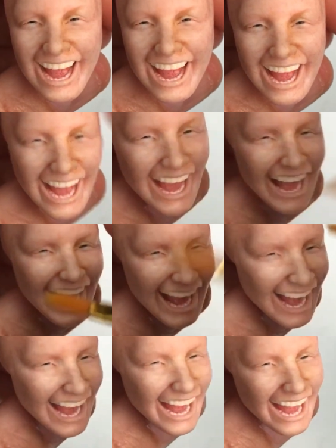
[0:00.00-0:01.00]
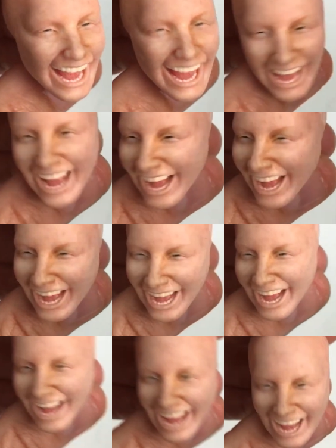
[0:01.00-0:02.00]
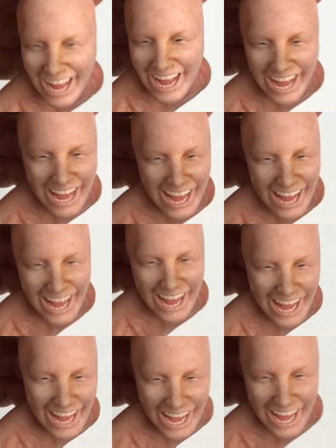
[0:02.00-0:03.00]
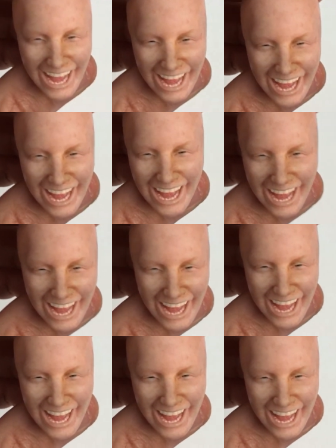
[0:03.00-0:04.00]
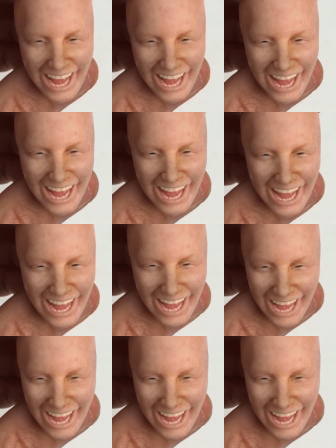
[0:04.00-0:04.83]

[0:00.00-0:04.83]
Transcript: There's some natural shading here, but it's not the one I painted.